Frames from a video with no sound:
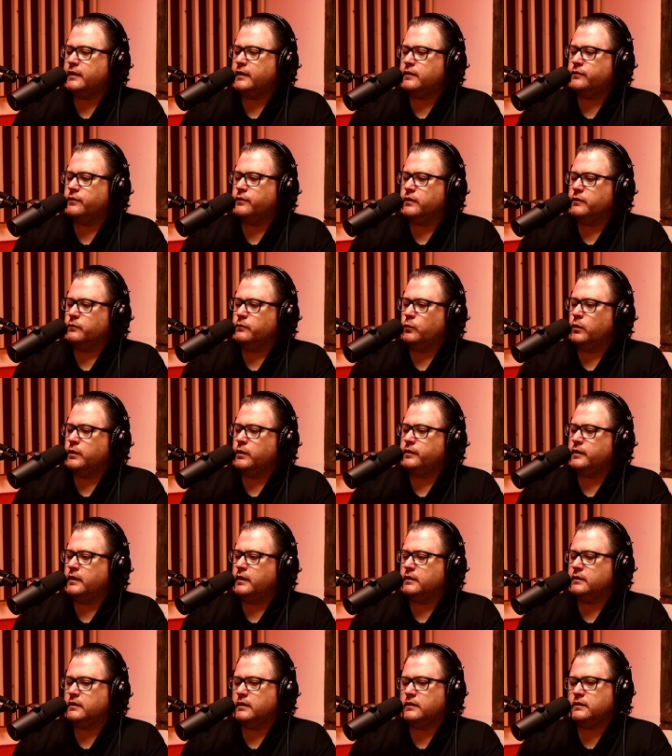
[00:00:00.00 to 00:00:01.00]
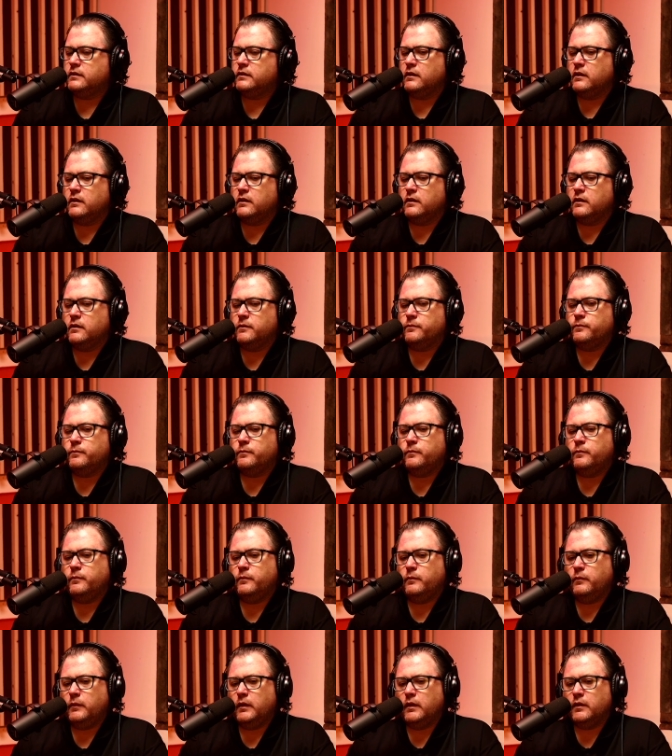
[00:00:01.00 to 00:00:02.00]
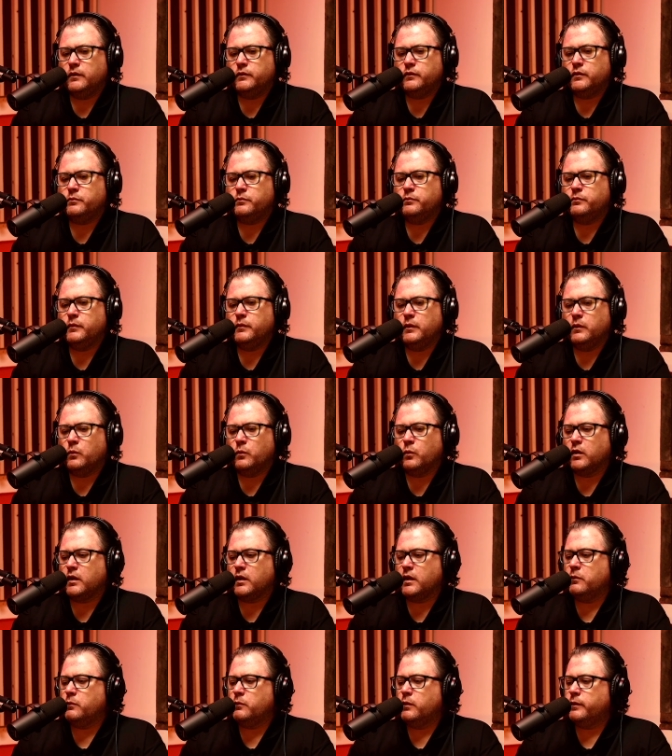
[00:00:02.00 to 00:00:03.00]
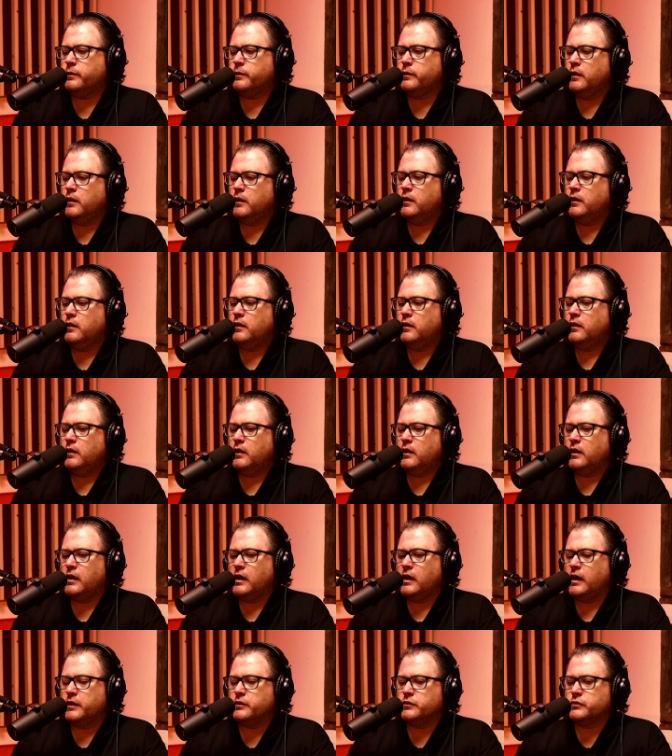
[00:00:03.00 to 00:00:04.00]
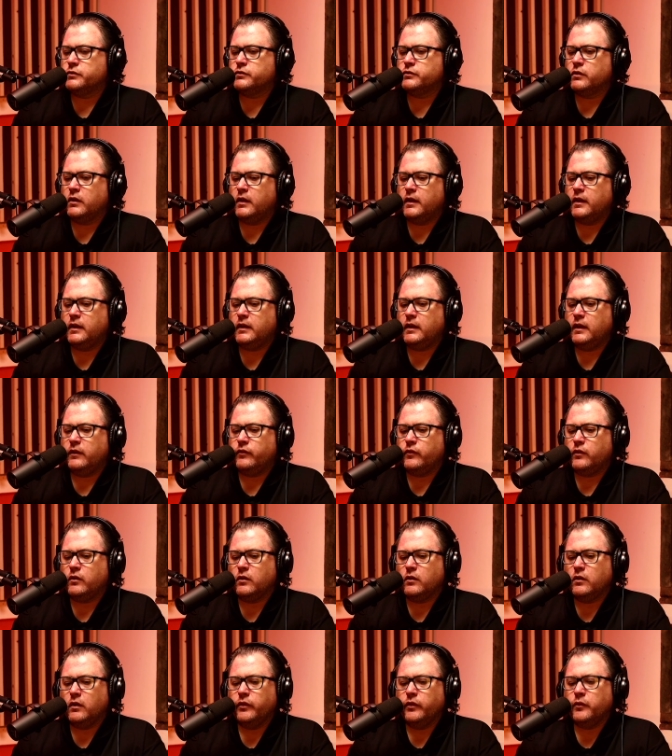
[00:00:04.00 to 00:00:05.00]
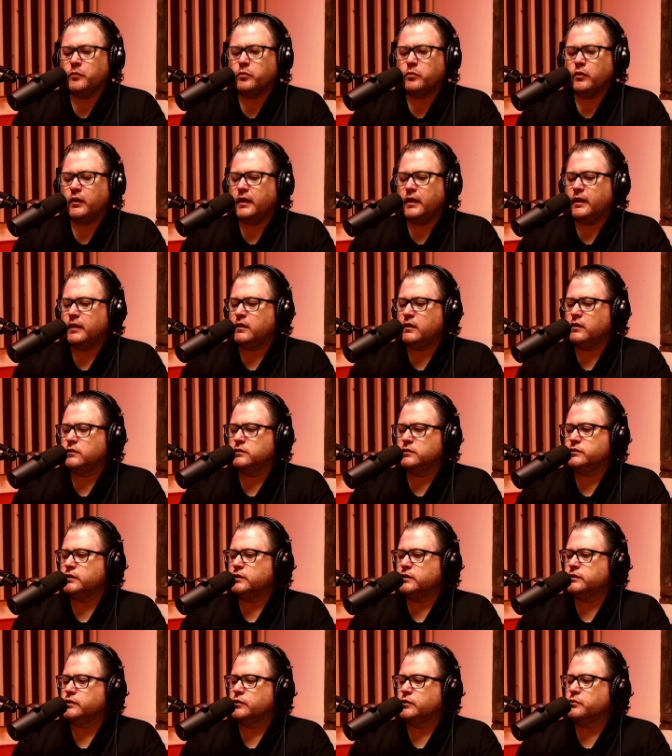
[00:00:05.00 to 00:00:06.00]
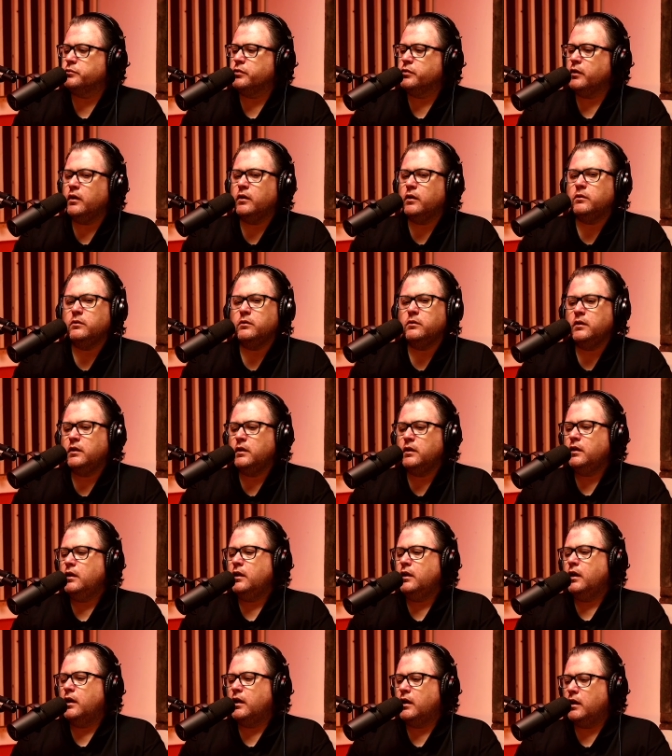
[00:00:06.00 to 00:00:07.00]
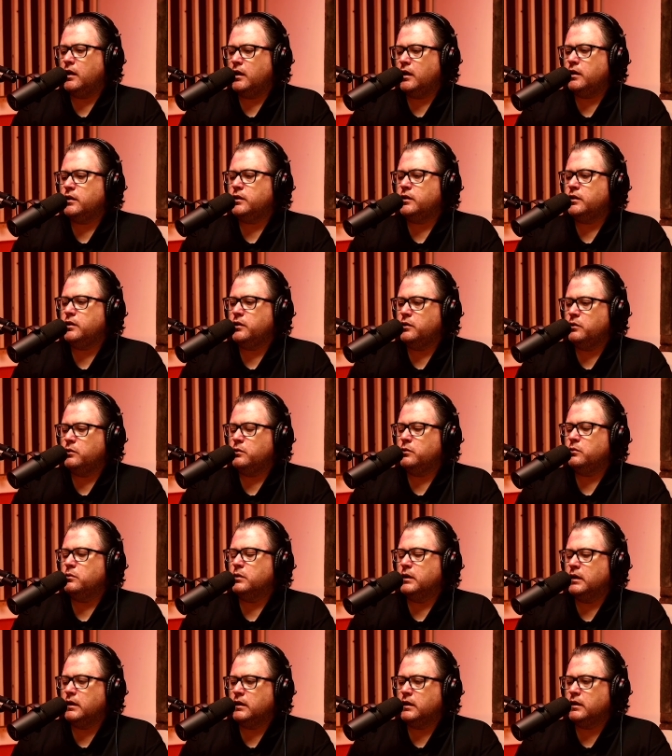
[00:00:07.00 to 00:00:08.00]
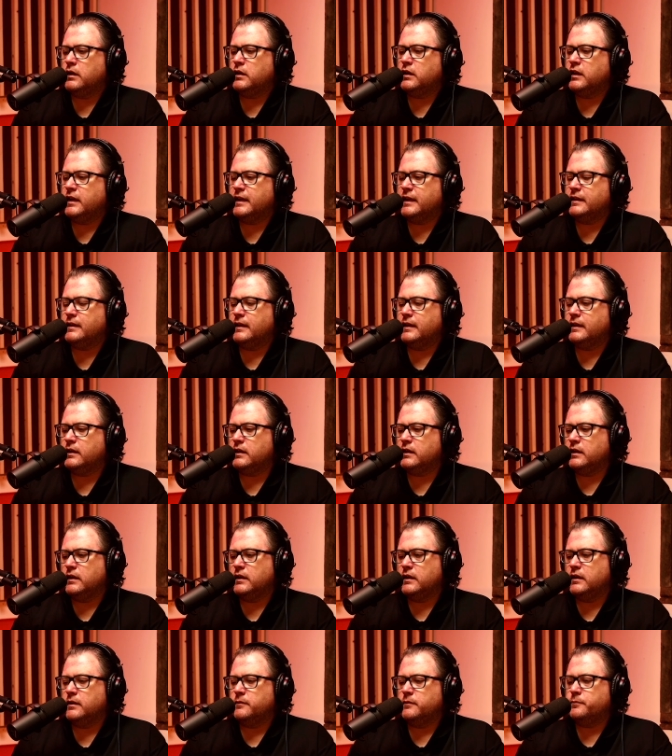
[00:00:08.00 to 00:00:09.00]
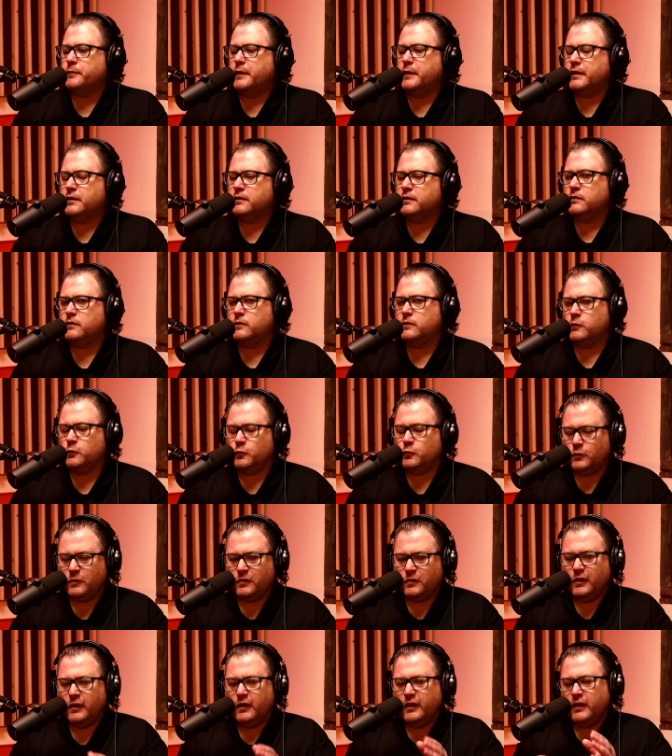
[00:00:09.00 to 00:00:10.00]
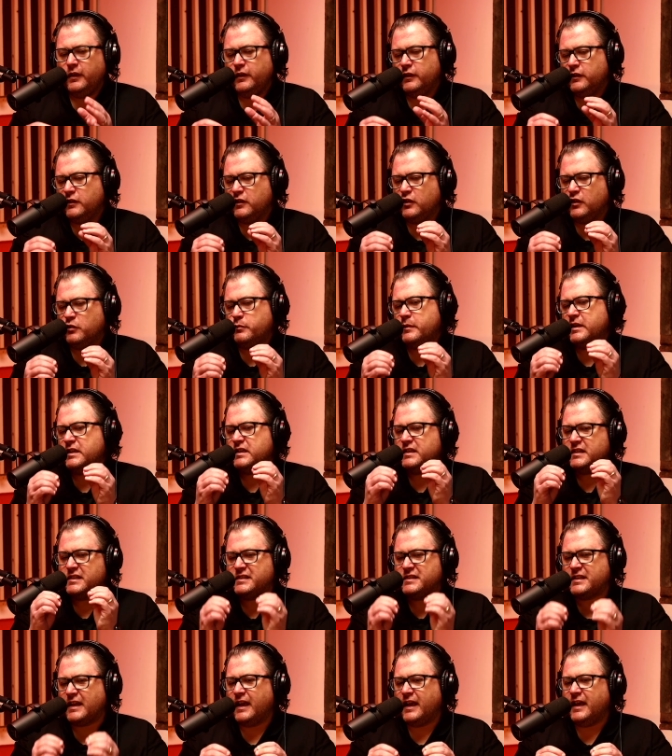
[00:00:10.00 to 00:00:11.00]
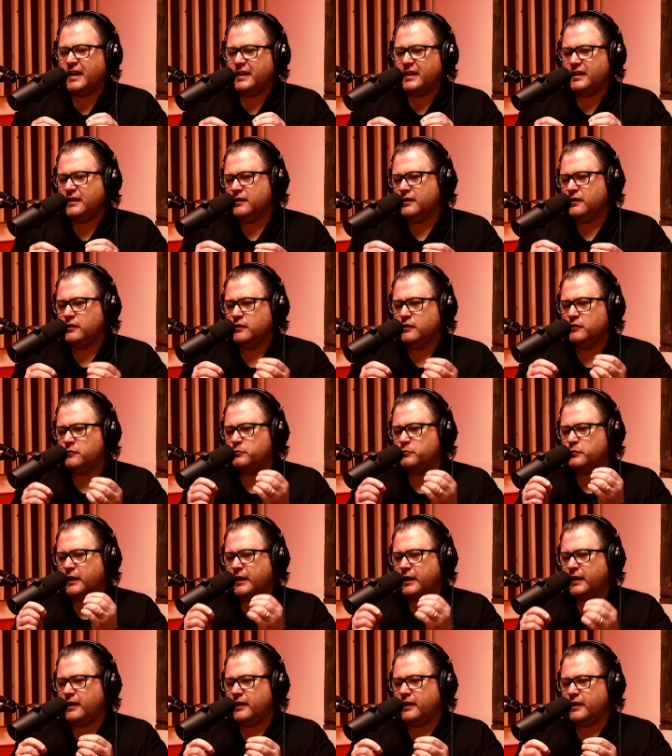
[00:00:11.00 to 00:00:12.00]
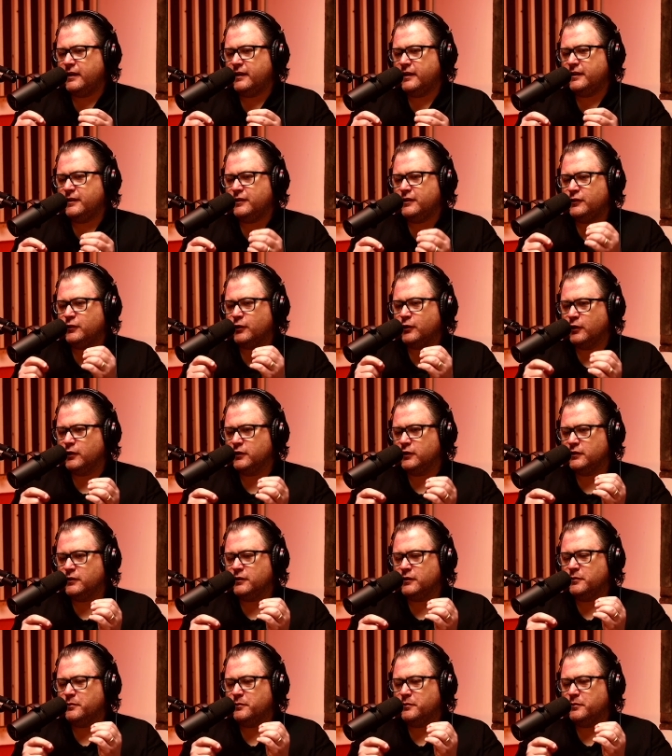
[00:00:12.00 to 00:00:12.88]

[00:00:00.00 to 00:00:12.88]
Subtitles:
fun, one thing that working with Hydra Strike and their other brand called Gel Zone Pro, you going to get that it's going to be designed by dart